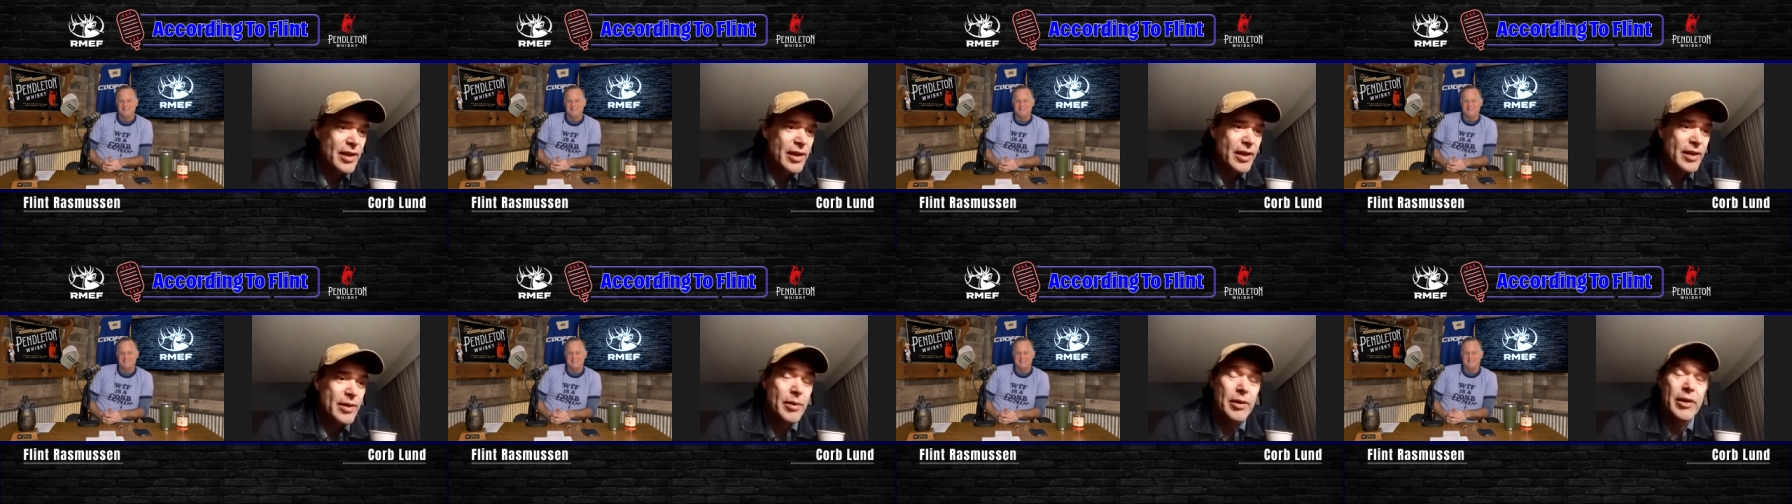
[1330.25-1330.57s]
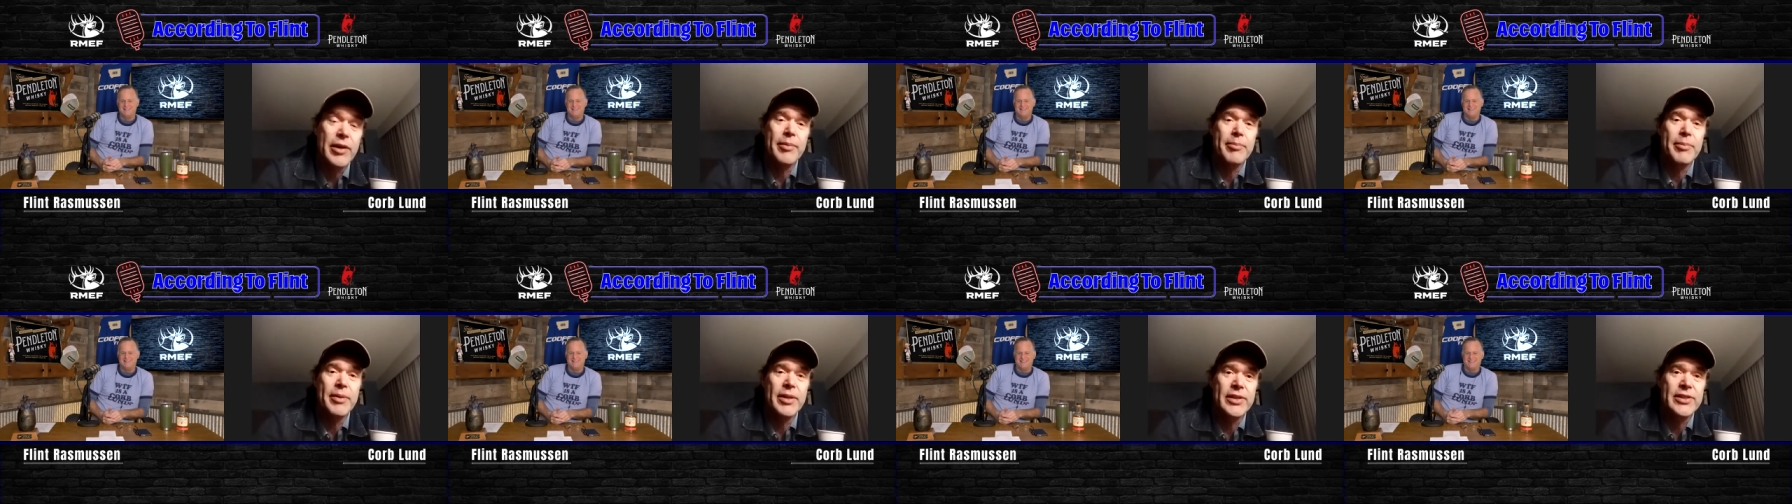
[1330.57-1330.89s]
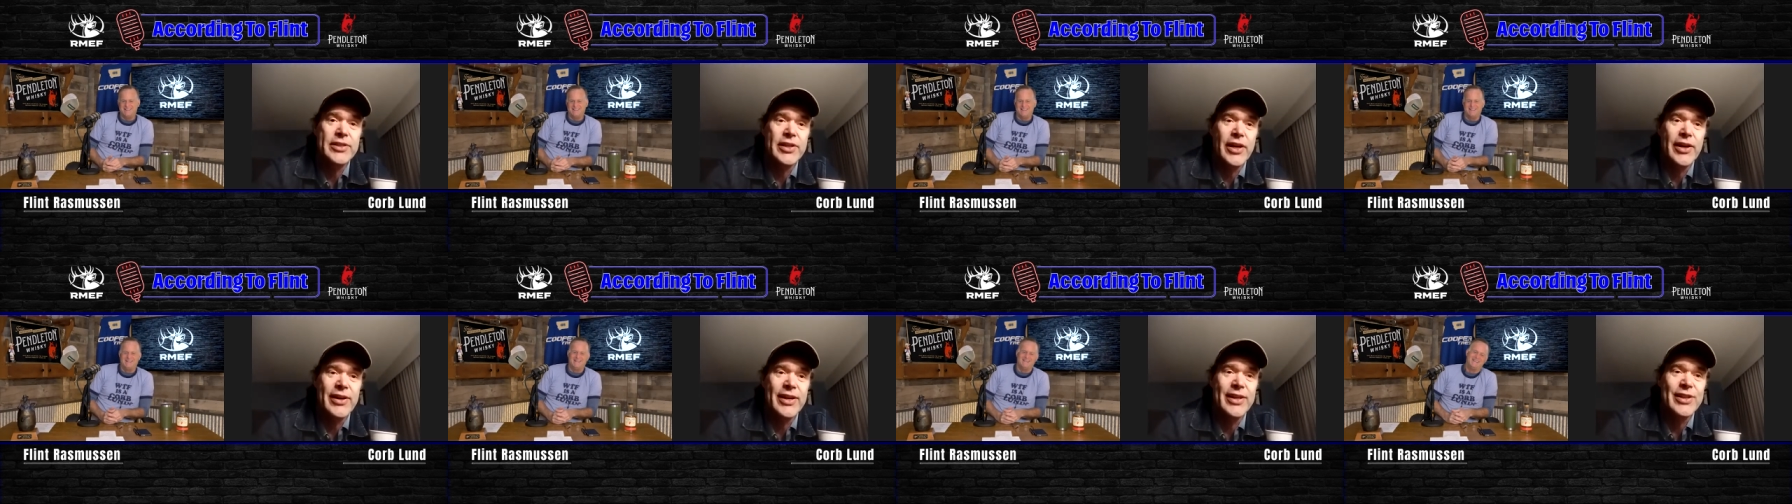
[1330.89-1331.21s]
a, lot, a, lot, of
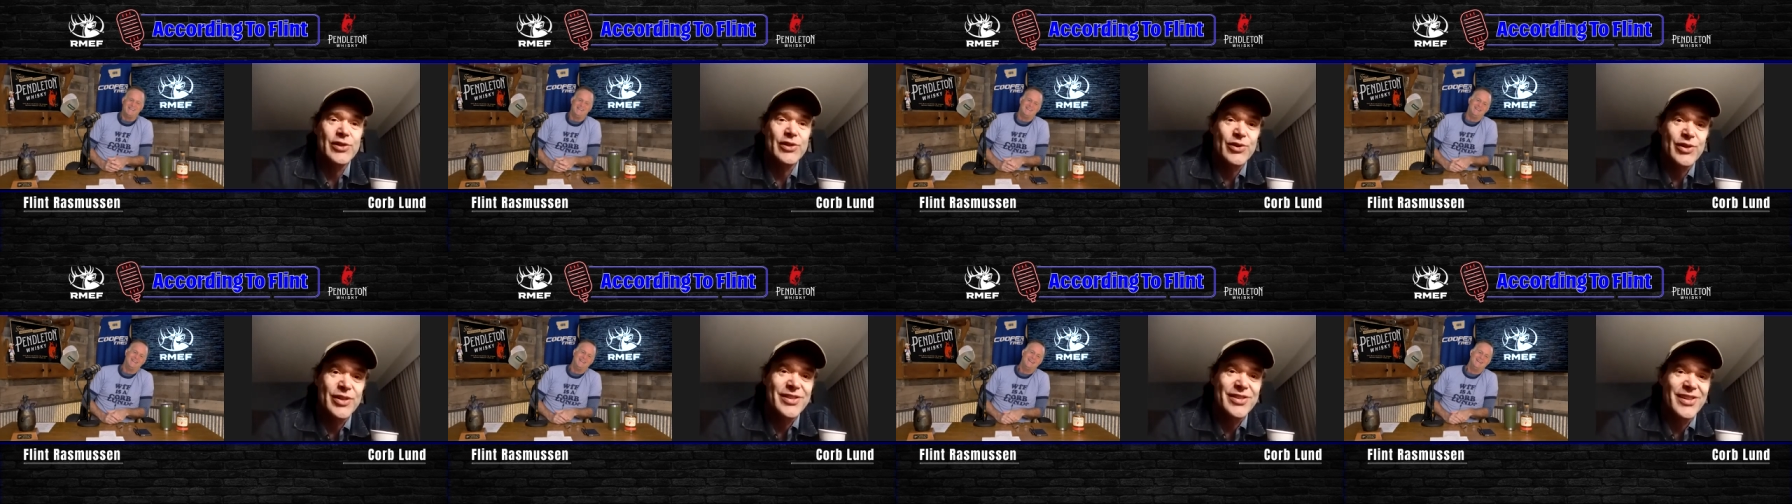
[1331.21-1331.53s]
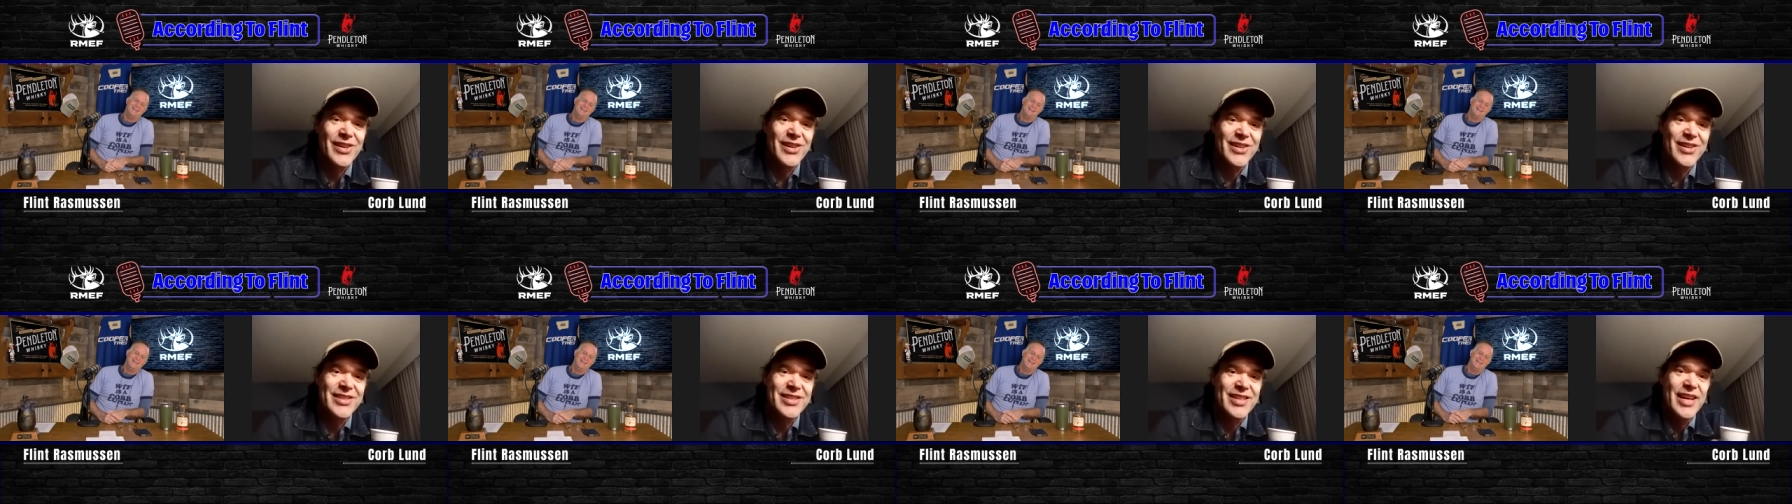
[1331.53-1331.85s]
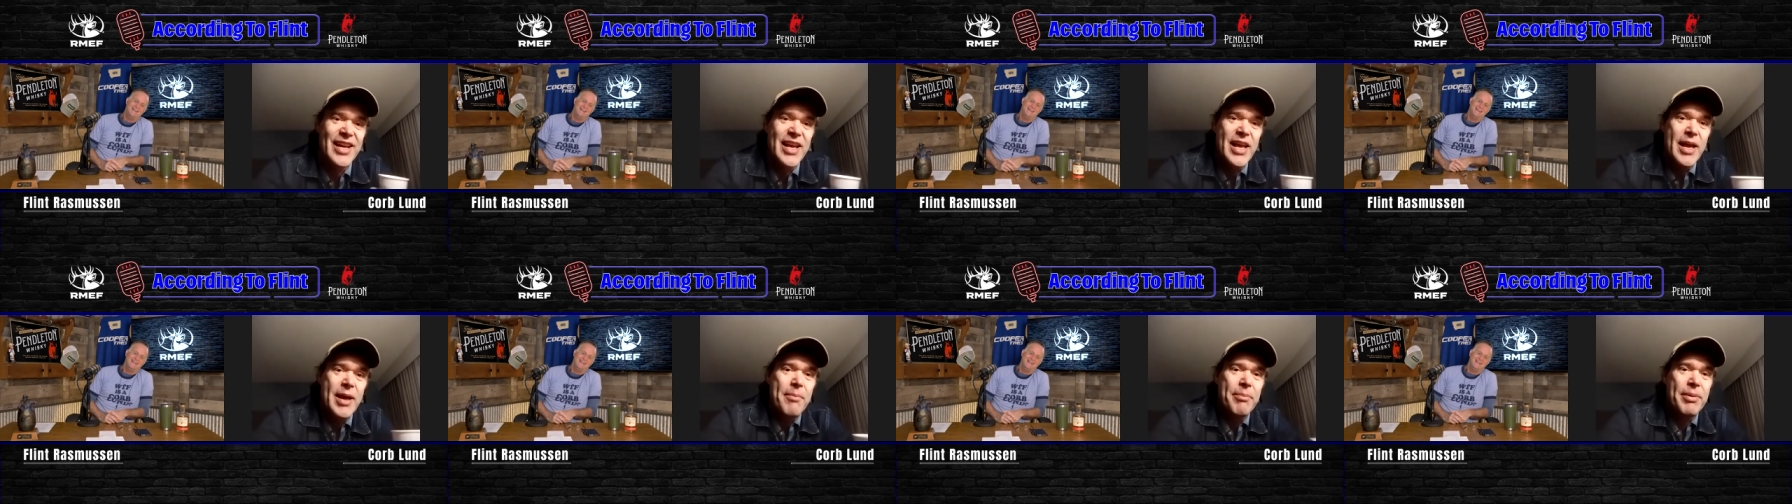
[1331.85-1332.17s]
military history songs.